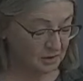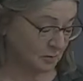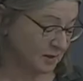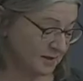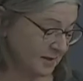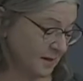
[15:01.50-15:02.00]

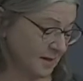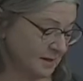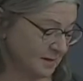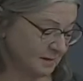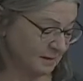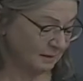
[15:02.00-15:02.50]
which was to
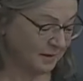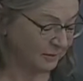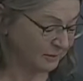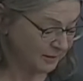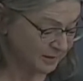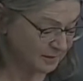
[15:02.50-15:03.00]
us
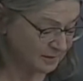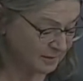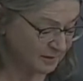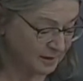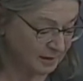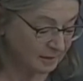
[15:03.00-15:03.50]

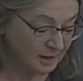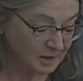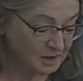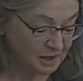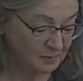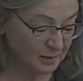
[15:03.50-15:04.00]
hilarious,
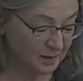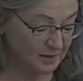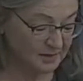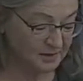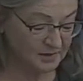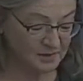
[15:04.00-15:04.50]
largely
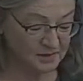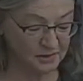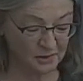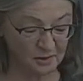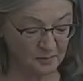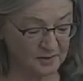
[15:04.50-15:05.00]
because it
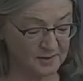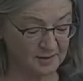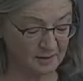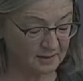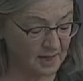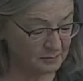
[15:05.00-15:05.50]
disturbed the
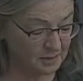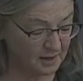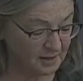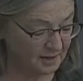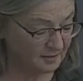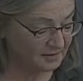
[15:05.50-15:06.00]

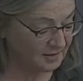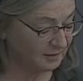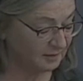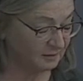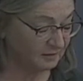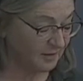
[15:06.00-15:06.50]
solemnity of
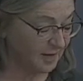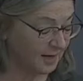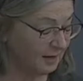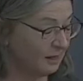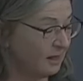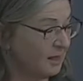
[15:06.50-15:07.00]
single
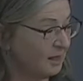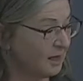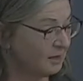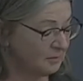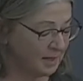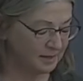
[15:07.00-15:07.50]
file
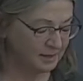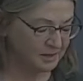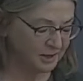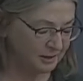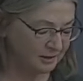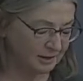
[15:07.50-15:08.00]
and made a
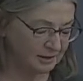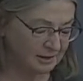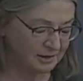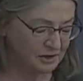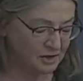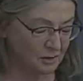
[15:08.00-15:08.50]
daring
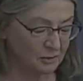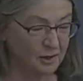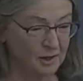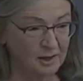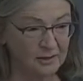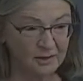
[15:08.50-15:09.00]
little
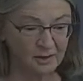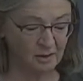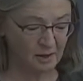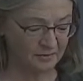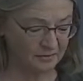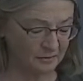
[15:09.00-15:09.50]
joke on the
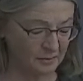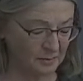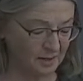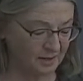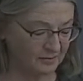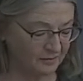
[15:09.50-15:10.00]
oft
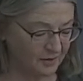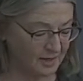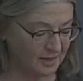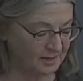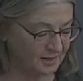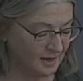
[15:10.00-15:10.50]
repeated
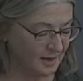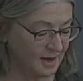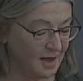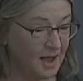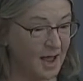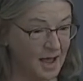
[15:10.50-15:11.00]
phrase,
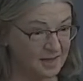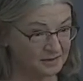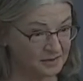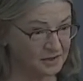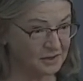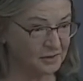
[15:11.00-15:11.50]

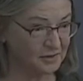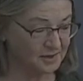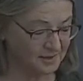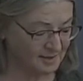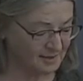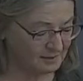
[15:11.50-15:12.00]
hands to
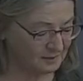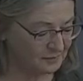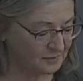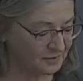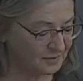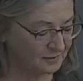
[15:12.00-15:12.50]

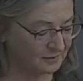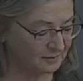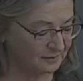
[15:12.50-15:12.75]
yourselves.